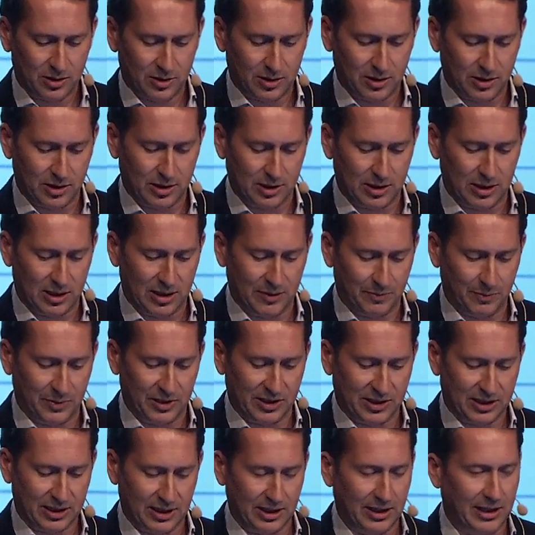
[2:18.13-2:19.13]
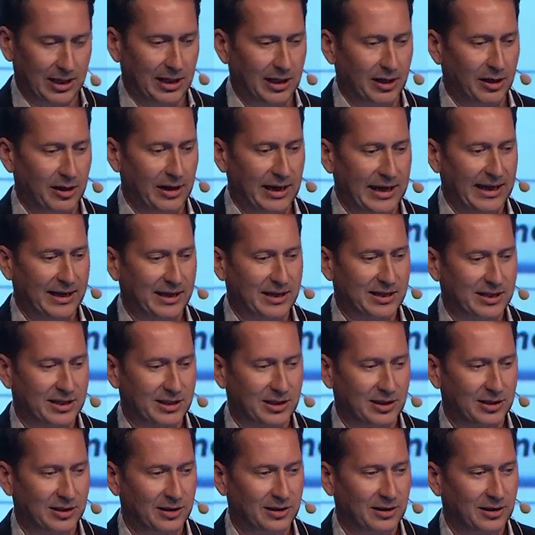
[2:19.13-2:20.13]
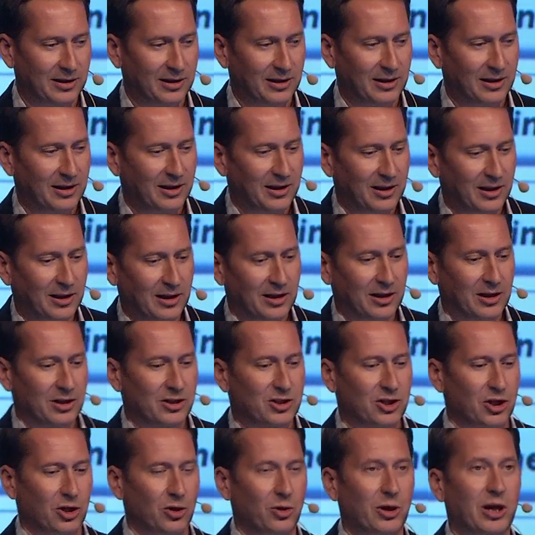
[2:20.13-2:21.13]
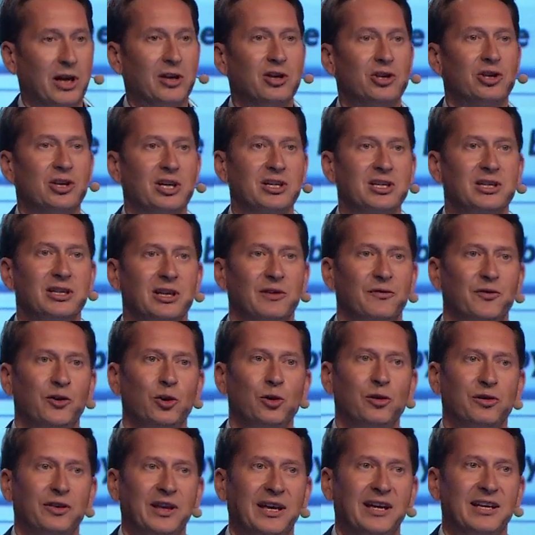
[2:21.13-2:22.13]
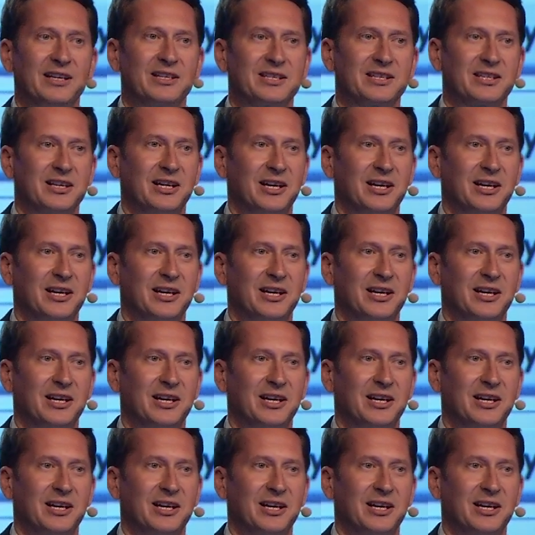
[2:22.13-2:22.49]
Let me see here. Next. So just a few things